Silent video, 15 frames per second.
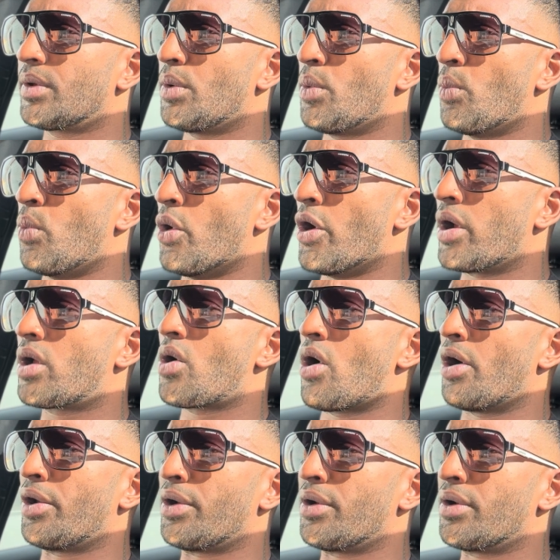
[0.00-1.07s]
work
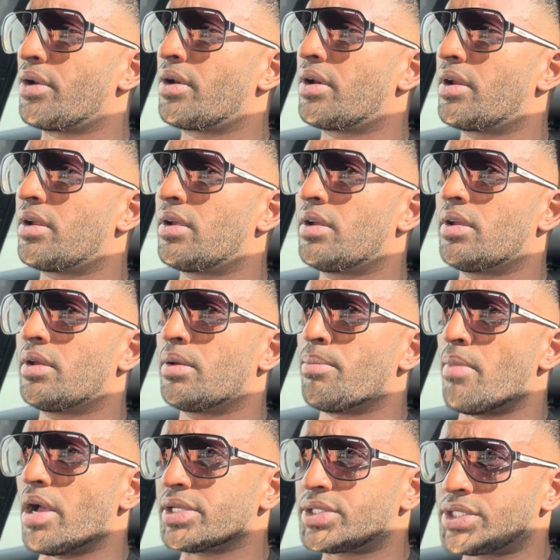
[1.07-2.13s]
on
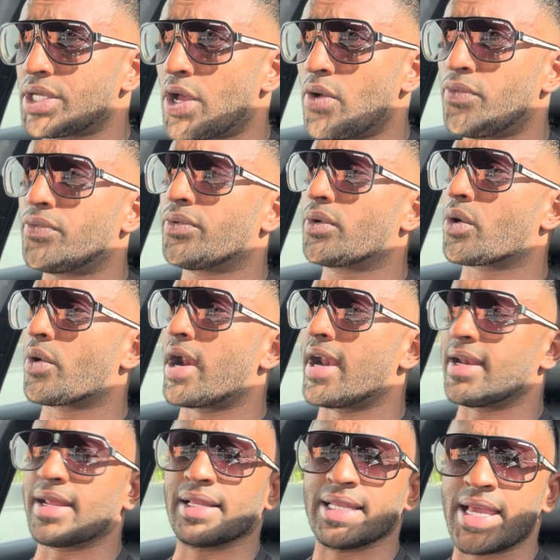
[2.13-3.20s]
myself,
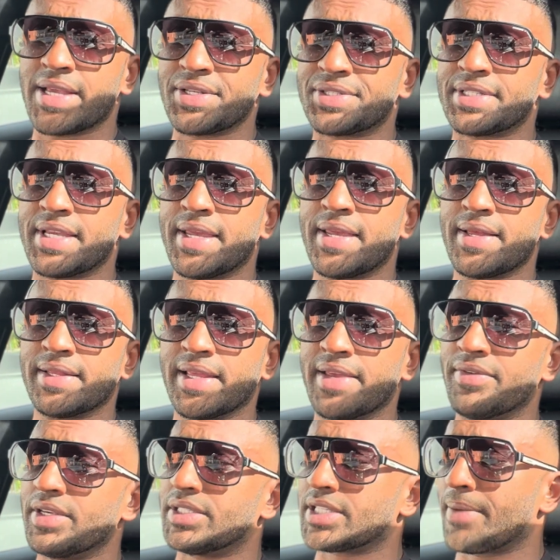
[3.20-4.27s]
creating a legacy,
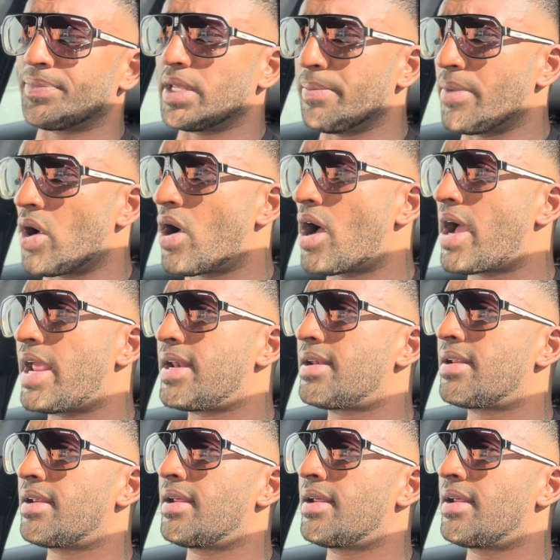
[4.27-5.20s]
leaving something behind.